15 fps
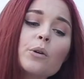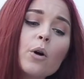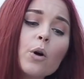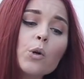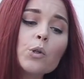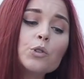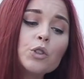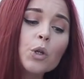your
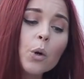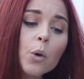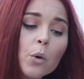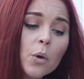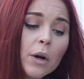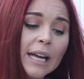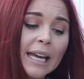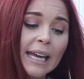old
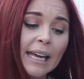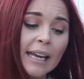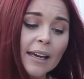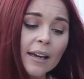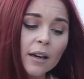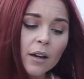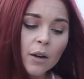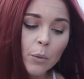
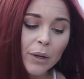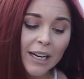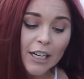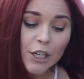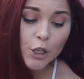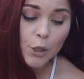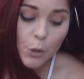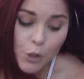toy. We
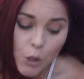got new